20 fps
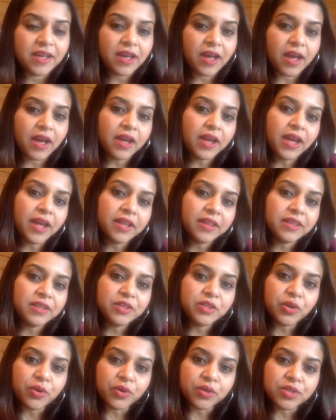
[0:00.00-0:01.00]
I had the
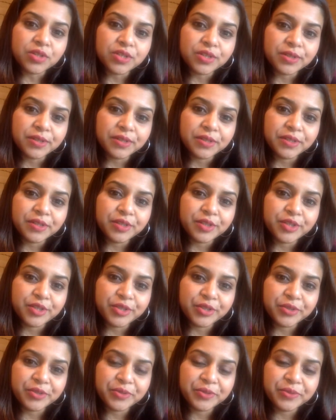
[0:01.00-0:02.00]
thought
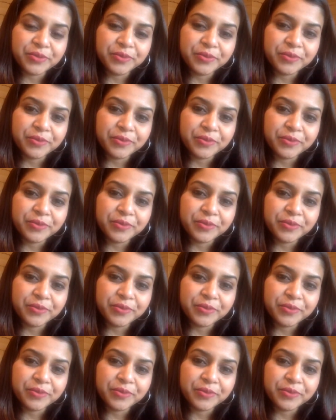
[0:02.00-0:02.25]
to